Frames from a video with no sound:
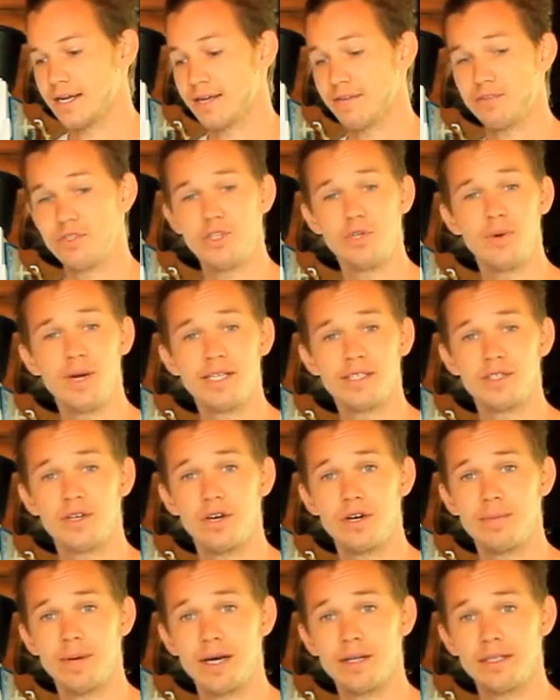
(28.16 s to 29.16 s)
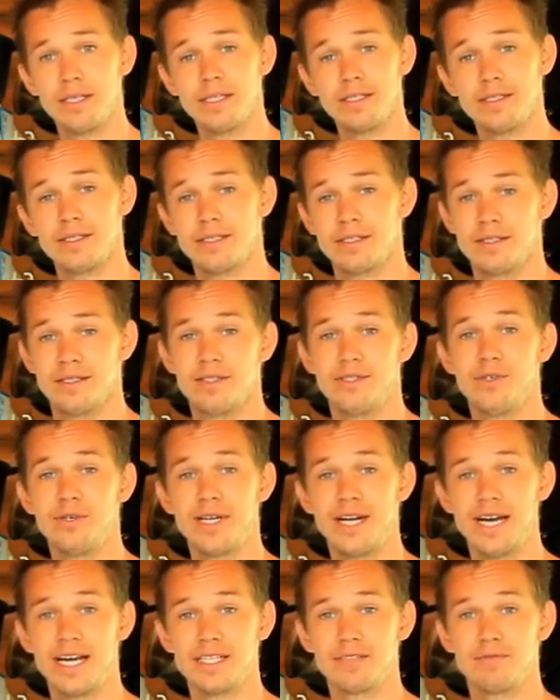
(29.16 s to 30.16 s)
You have two ways to go about this. You
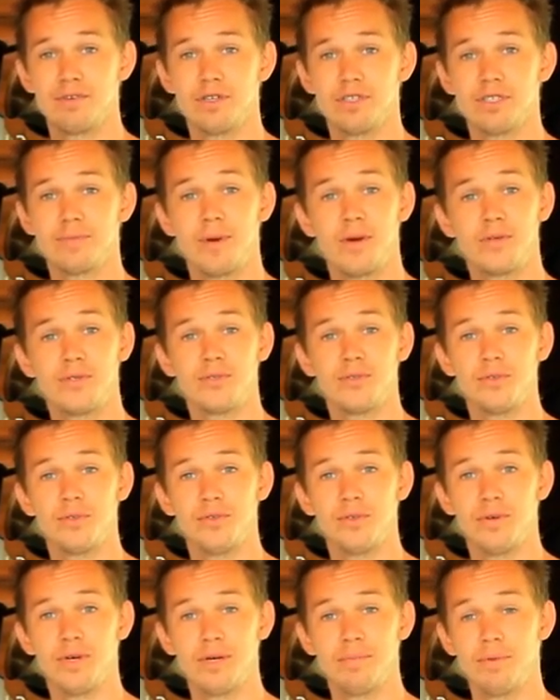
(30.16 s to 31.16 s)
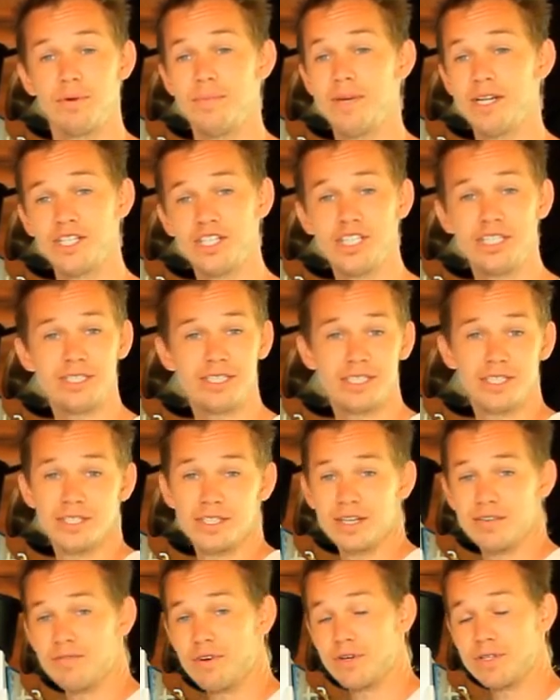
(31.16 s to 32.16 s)
can ask for spousal permission
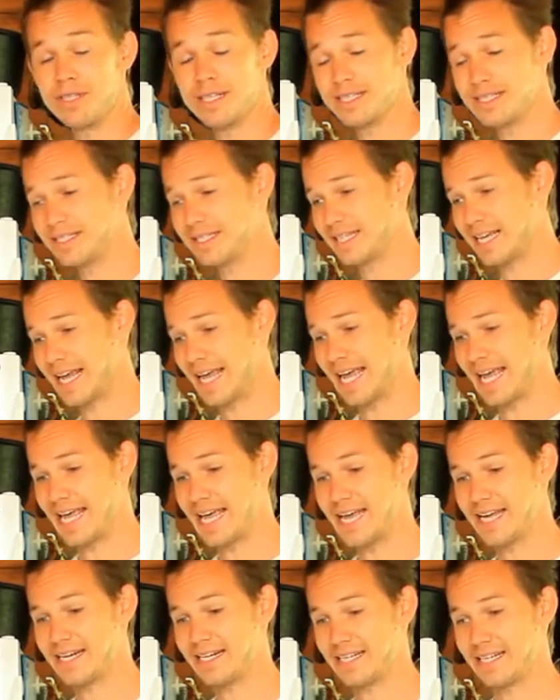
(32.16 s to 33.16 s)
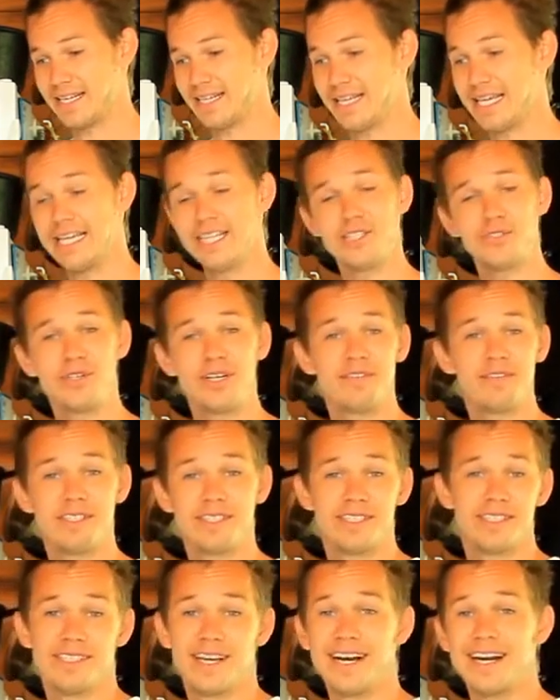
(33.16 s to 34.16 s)
to convert this, and in the history of
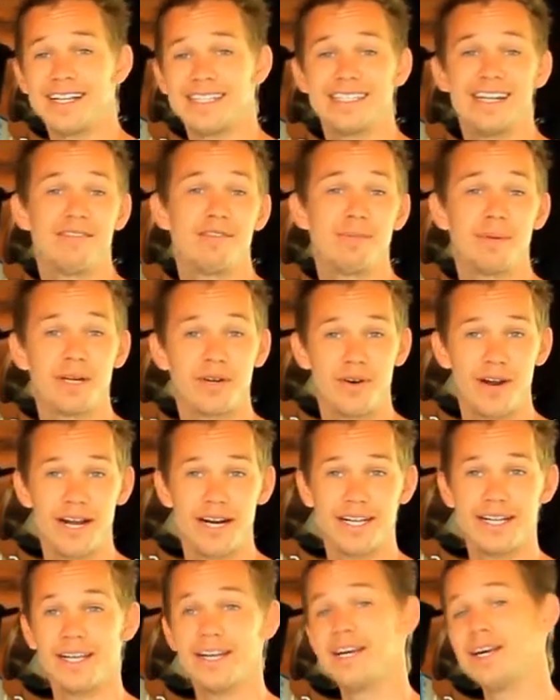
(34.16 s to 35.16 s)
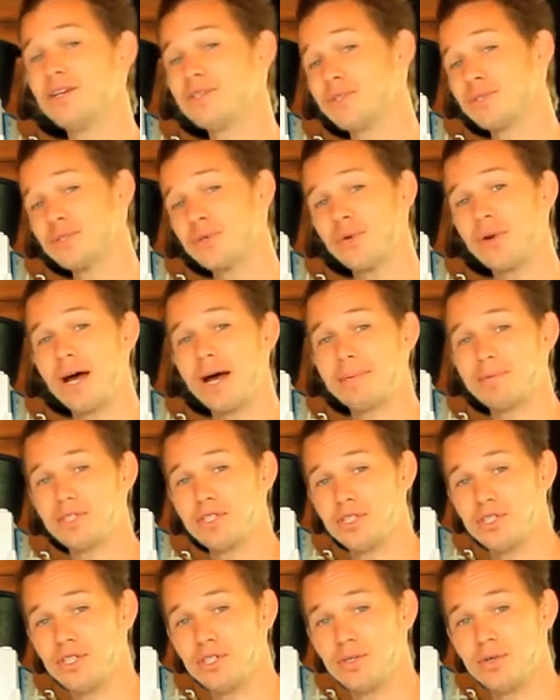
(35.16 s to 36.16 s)
this design, it's never been granted. So let's go to
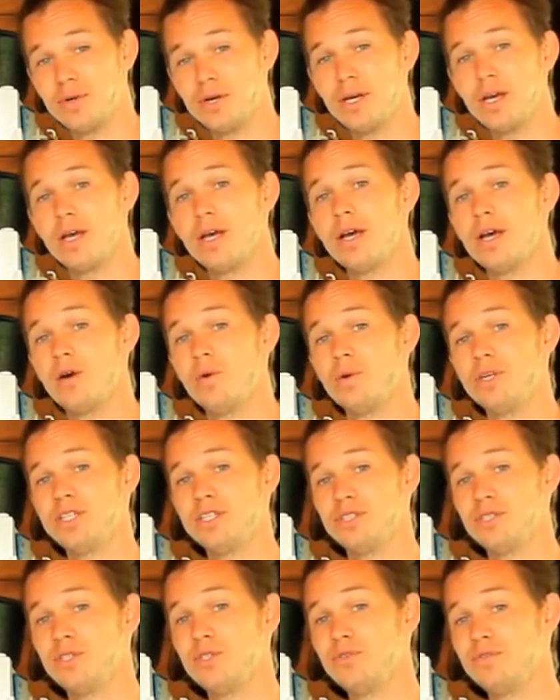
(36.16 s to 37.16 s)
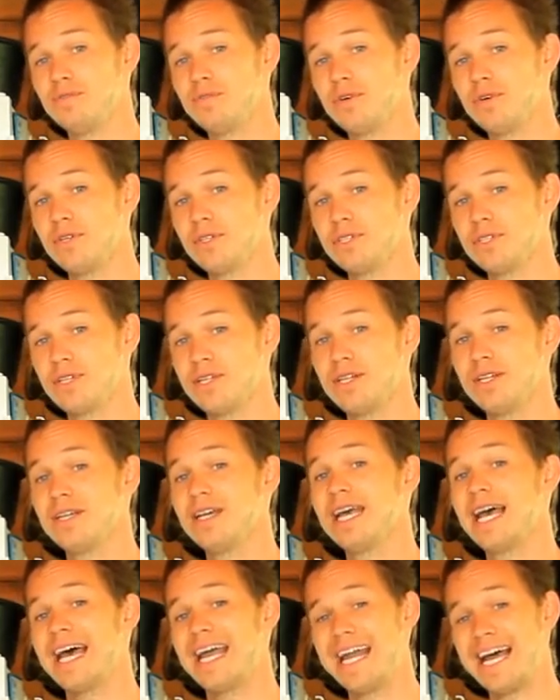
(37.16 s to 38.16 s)
option two, which is do first
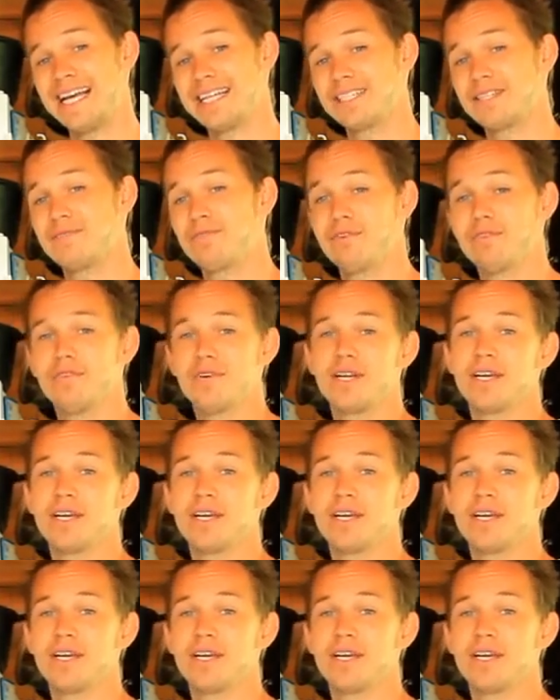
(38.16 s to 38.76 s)
and ask for